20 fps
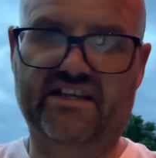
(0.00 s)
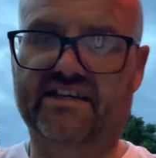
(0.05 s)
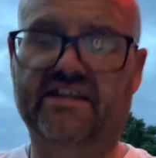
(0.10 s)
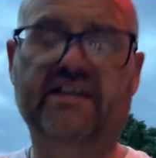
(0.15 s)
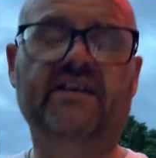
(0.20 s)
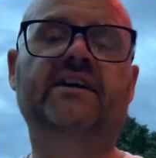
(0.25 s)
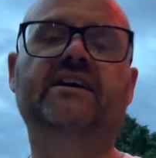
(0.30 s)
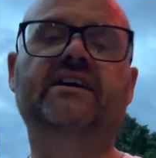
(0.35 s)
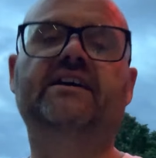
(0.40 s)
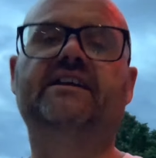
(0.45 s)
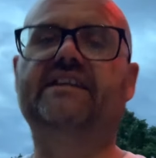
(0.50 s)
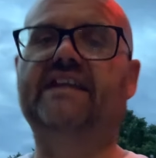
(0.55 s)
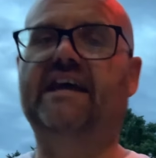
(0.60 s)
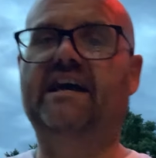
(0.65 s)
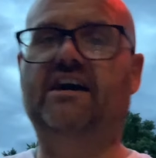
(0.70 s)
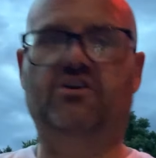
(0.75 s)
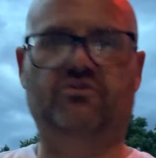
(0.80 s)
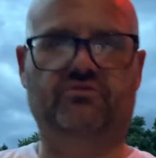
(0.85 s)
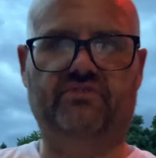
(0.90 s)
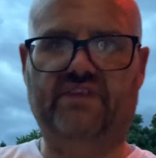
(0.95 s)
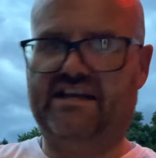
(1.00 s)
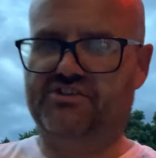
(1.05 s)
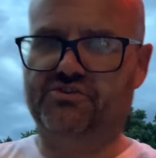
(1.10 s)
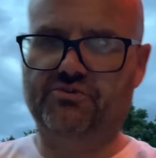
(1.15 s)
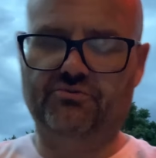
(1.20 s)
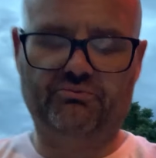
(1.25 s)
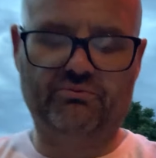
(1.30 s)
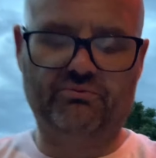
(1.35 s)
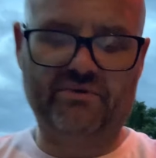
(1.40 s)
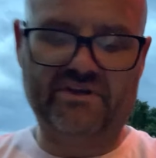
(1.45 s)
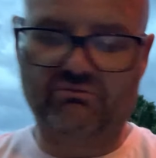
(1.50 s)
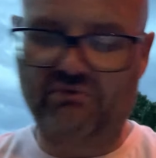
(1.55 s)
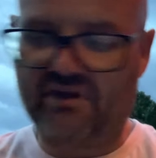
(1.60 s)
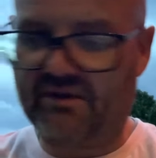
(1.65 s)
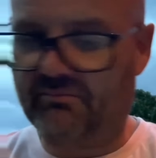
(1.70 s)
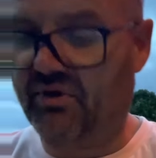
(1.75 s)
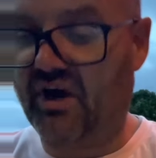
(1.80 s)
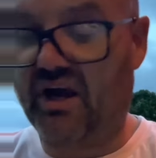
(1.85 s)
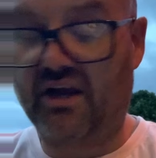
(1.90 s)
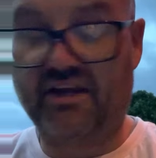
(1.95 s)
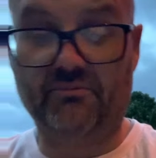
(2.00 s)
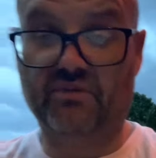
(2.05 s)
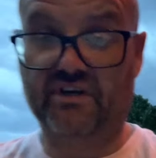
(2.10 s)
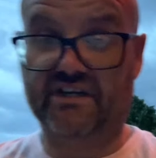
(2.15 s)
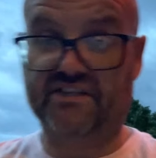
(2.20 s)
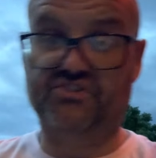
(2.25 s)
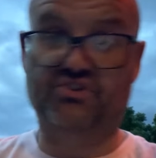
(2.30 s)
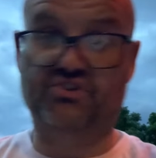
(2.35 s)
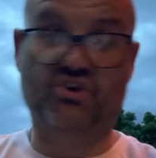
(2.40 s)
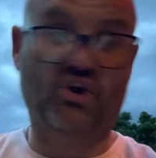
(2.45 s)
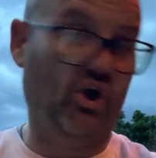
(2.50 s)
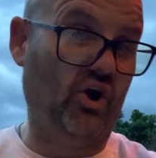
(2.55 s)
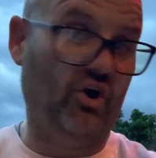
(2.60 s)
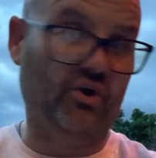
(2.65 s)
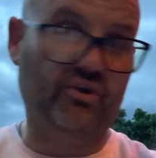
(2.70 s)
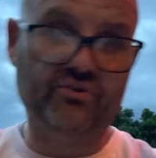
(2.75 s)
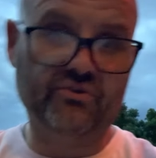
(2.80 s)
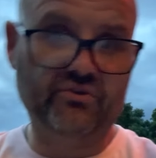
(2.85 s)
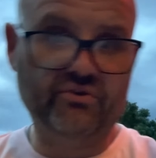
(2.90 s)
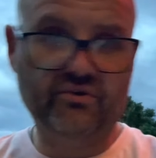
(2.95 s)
And now that 2-3 grand pocket money's gone.